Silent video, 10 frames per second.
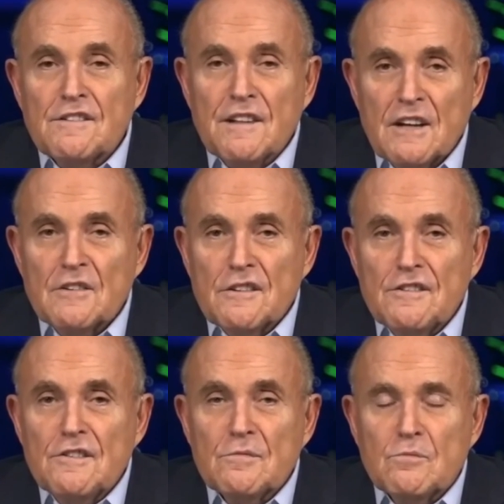say
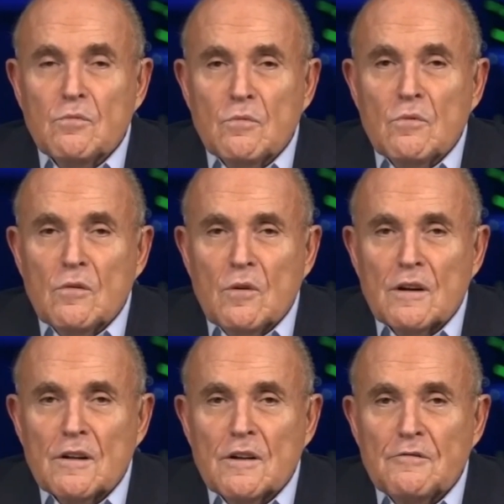this, he's
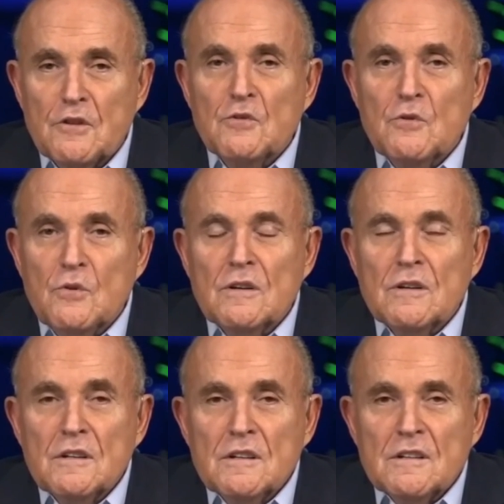one of the few
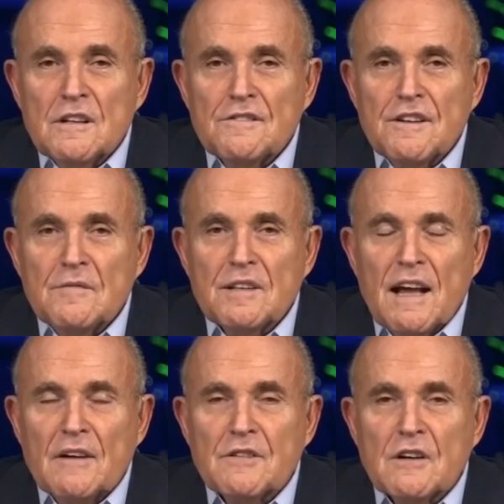that seems
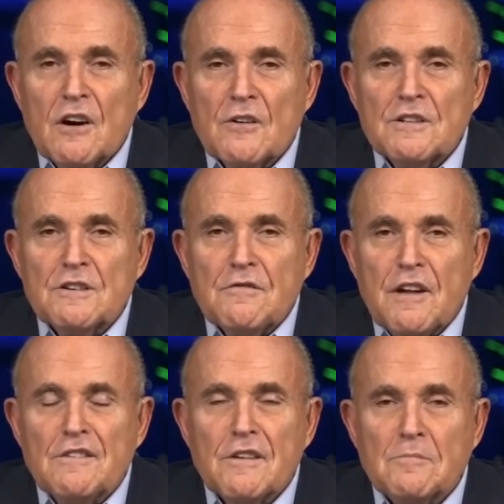to have the courage to
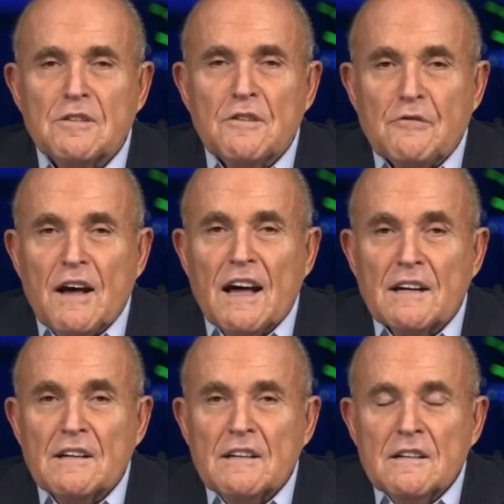face up to the
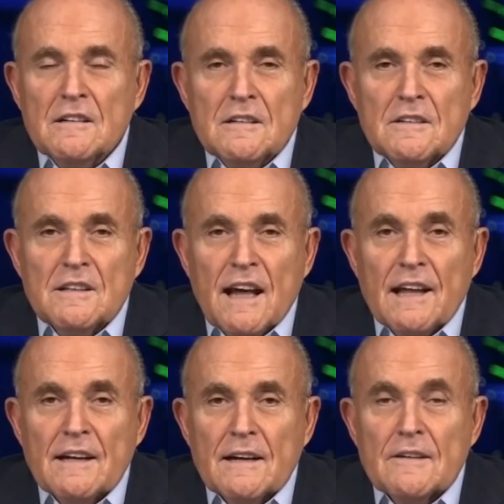fact
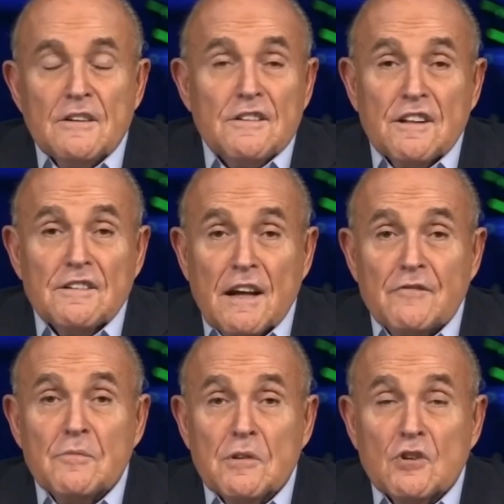that
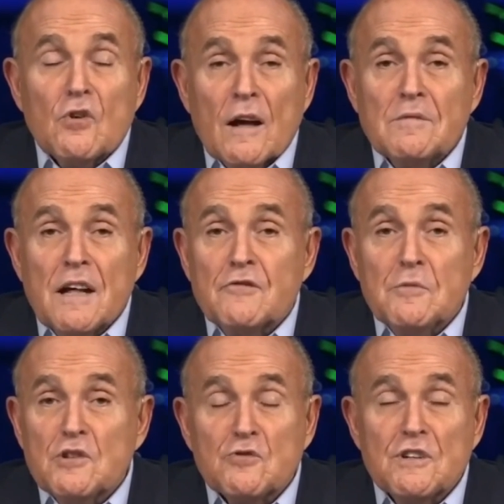crimes have to
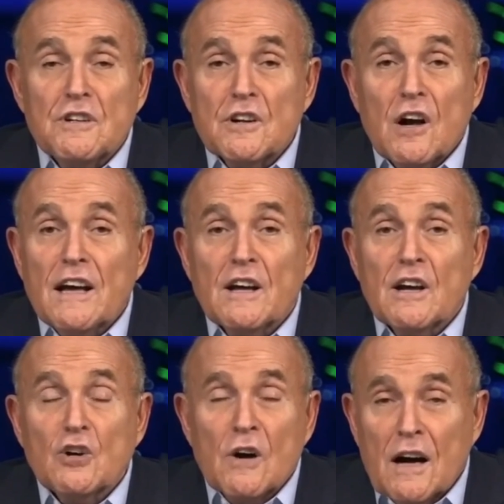be treated
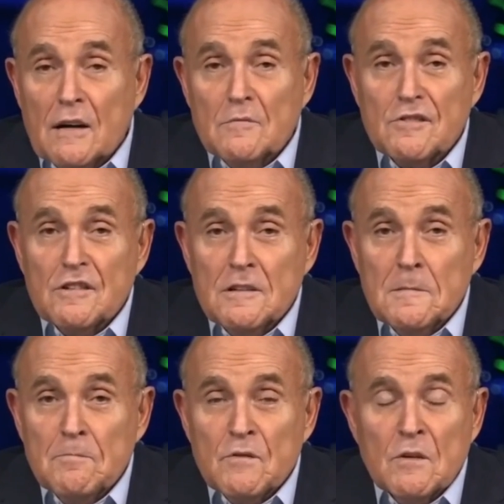like crimes,
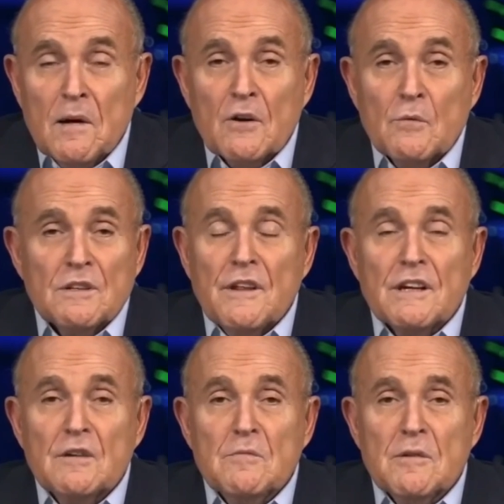no matter whether they're
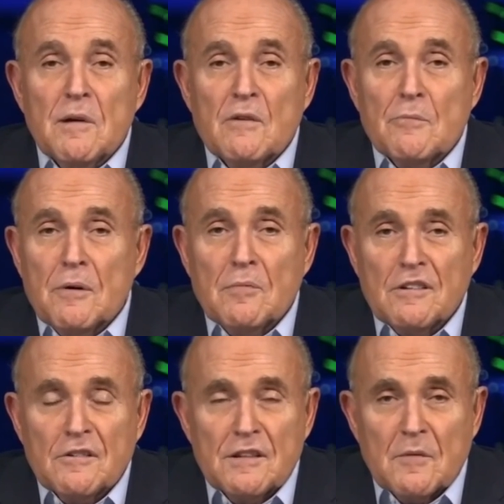committed by
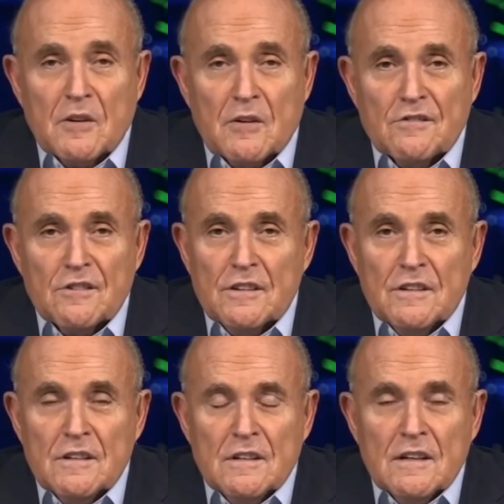Republicans or Democrats.
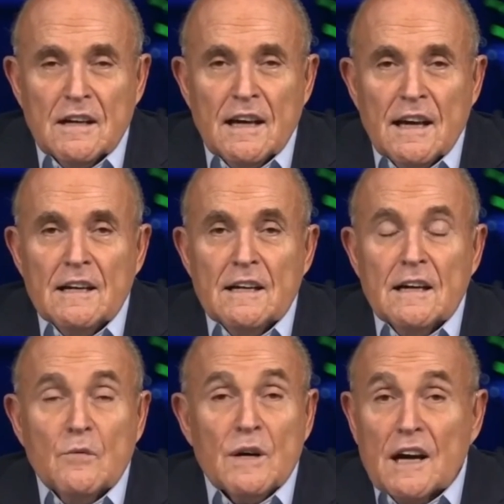
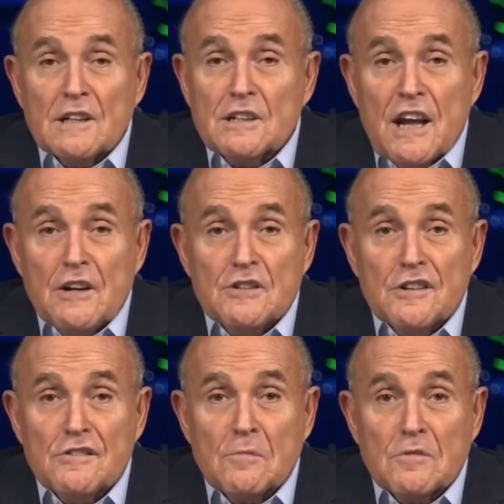And we got to change
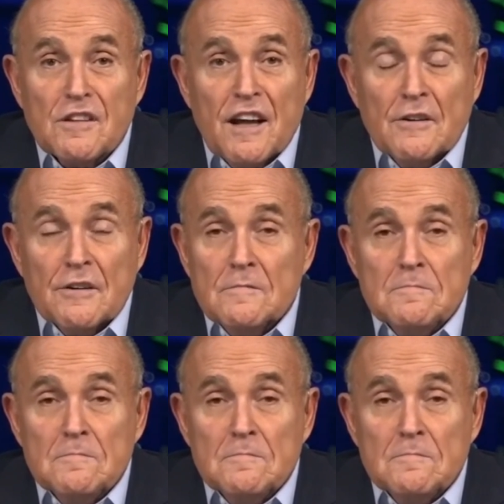this double standard.